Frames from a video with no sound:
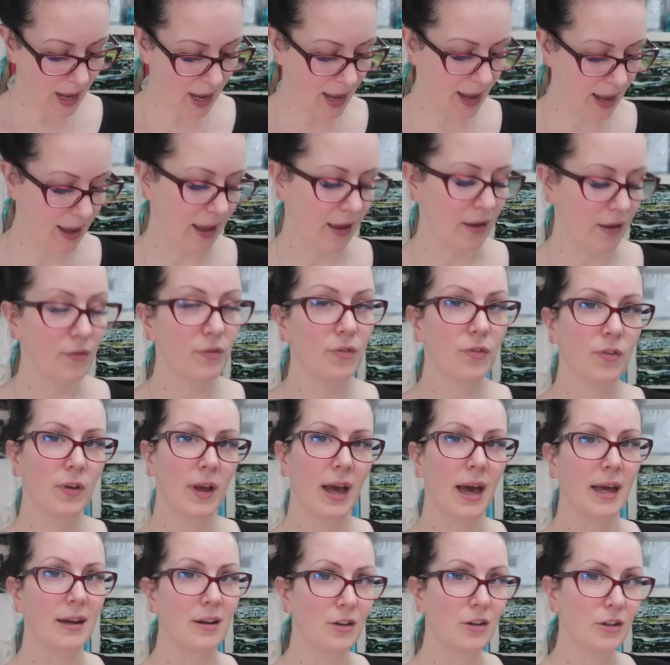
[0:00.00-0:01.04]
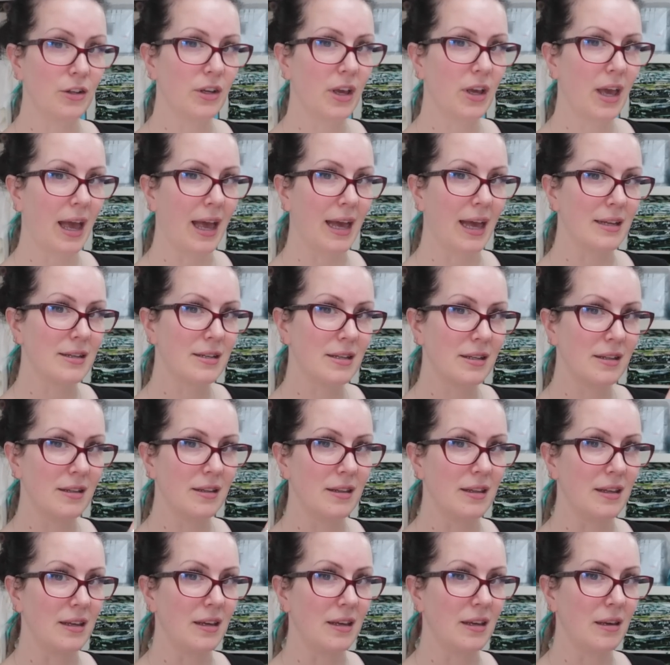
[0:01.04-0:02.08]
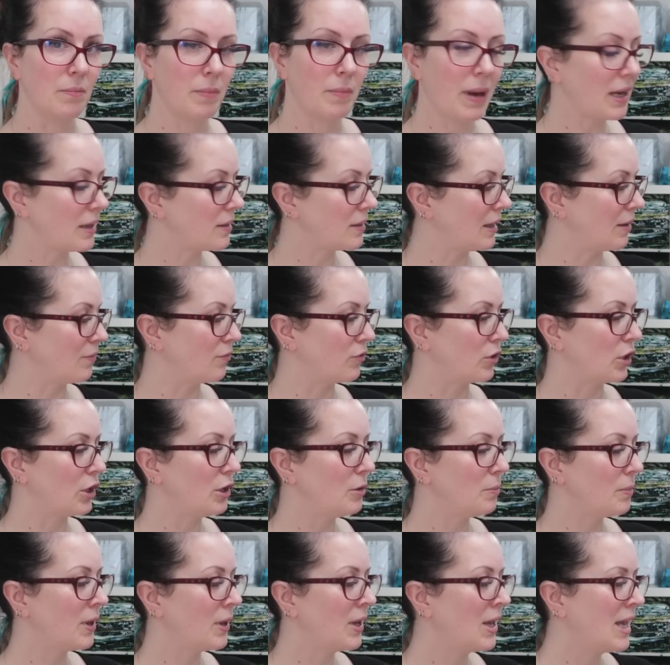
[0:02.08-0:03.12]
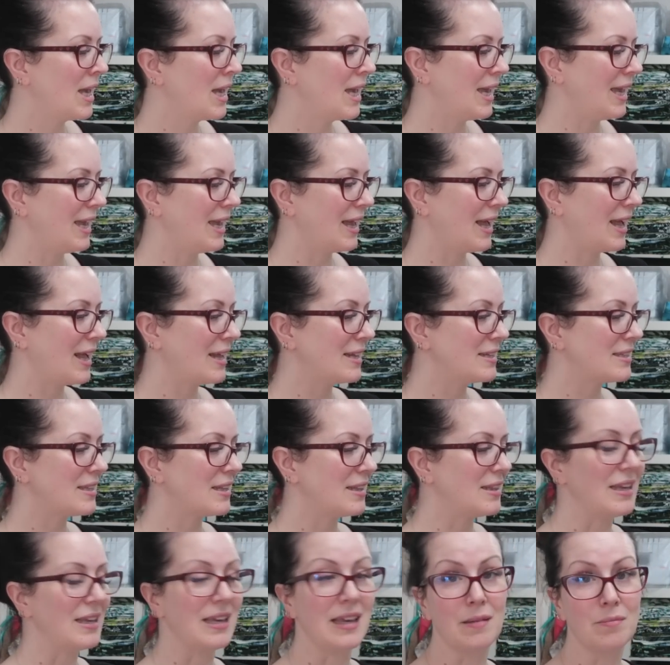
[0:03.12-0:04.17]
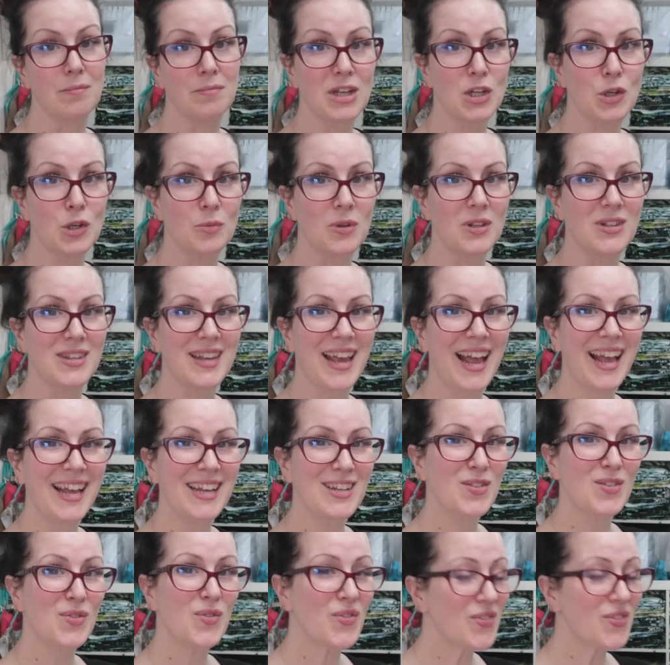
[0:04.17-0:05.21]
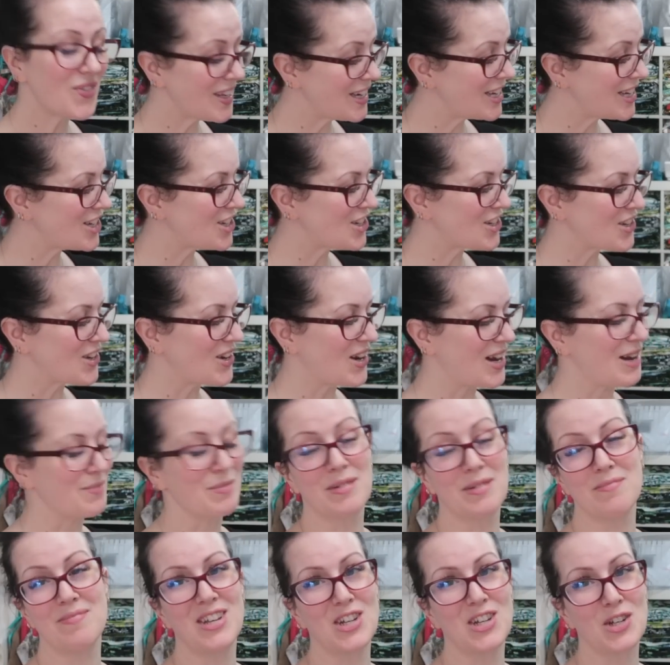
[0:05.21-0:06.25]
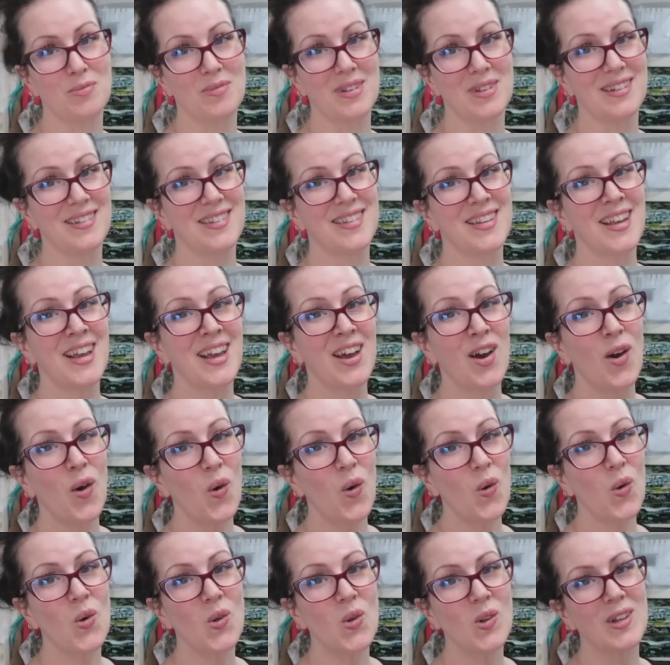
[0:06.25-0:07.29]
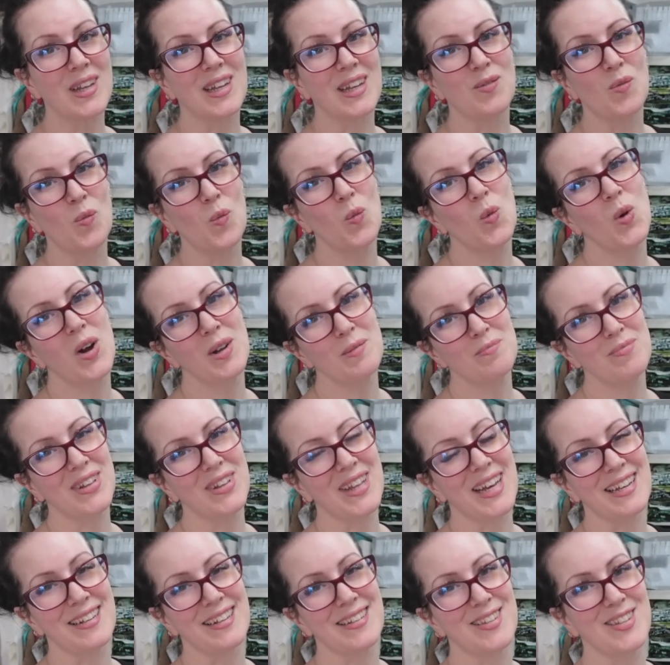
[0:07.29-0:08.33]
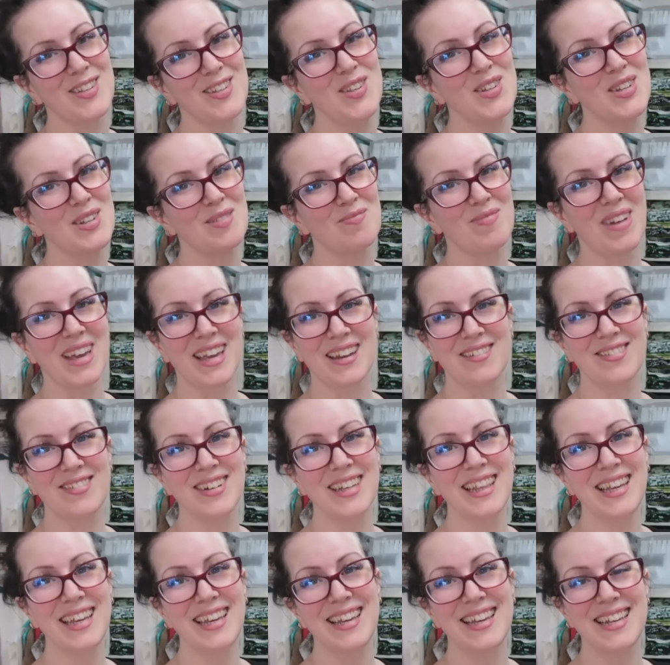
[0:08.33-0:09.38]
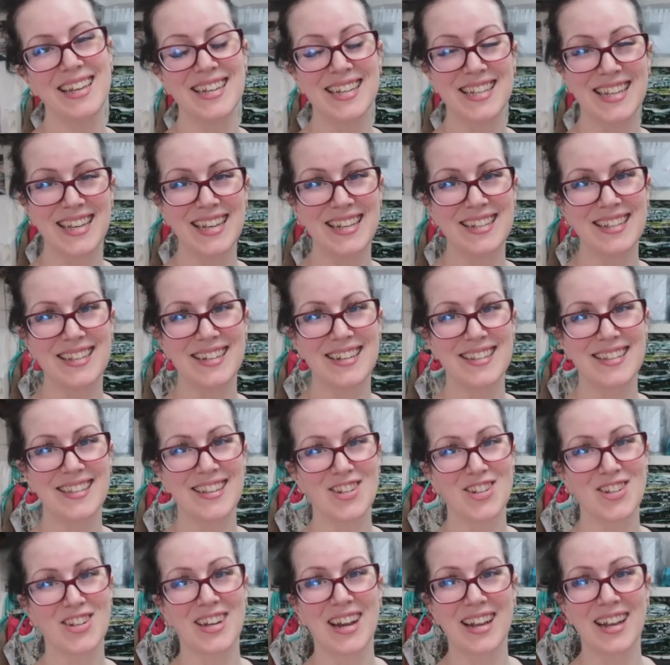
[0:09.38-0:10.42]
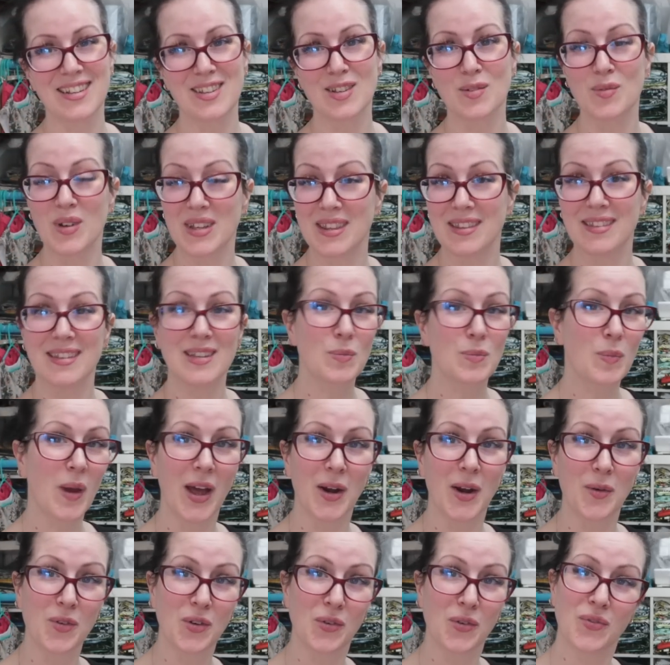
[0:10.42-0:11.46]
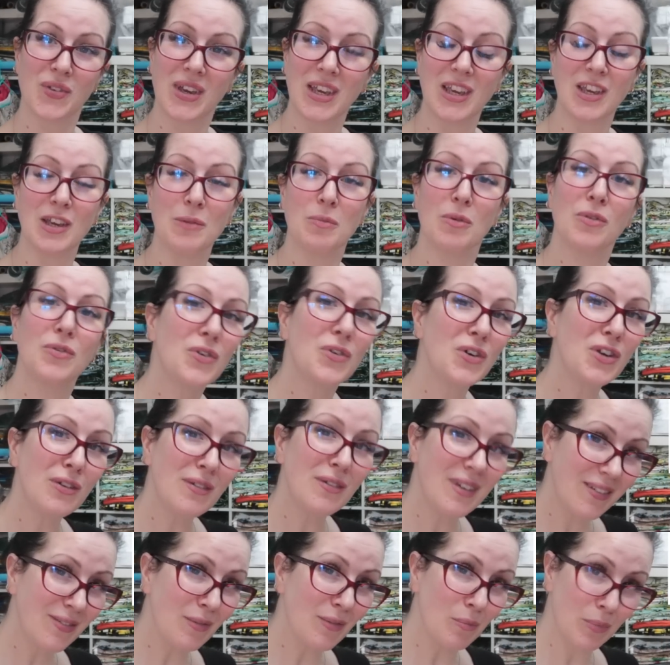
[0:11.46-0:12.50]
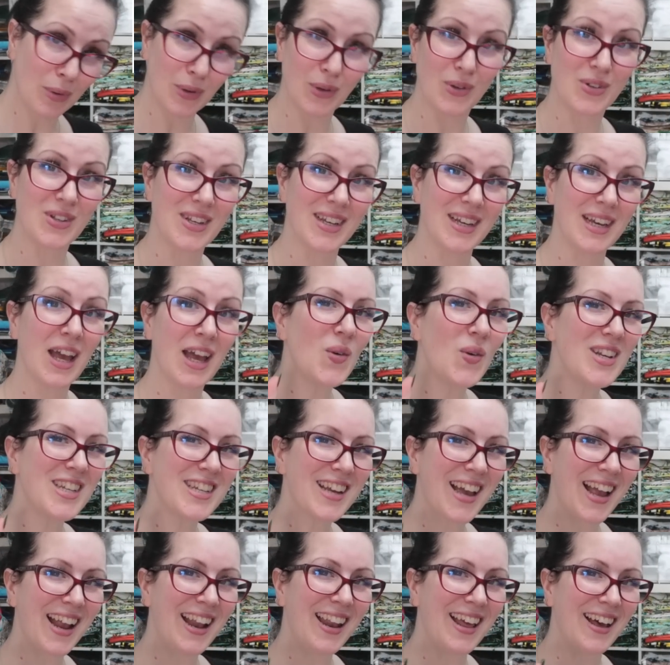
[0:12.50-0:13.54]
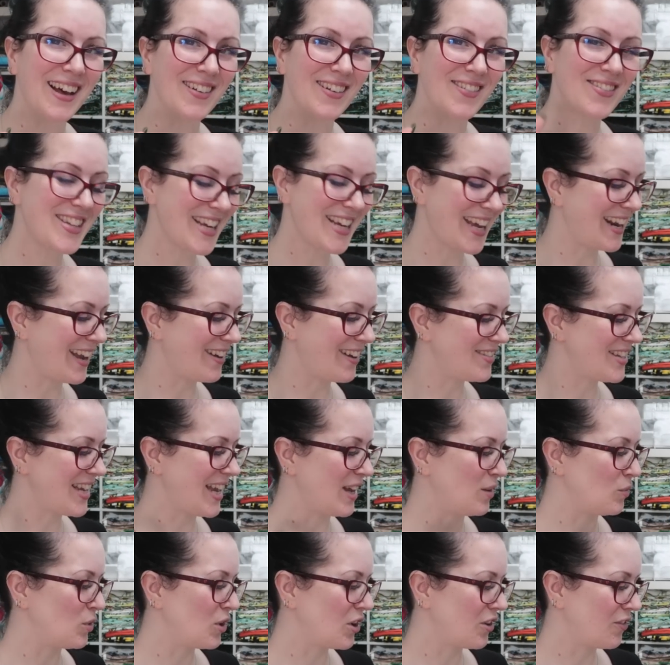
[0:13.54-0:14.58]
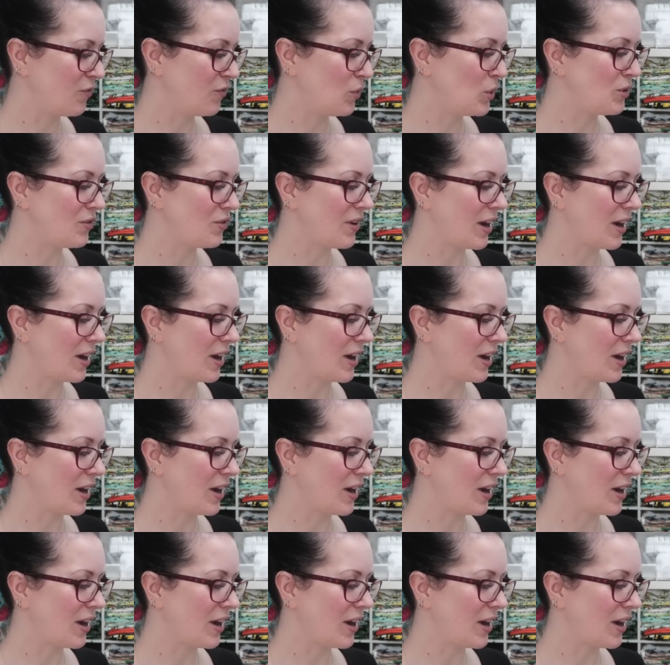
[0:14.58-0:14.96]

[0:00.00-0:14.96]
have had a look at the back of the envelope. It has the measurements and finished garment measurements all in one place, so you can make a really easy decision as to whether this pattern will fit you before you even bought it, which I love. 10 out of 10 would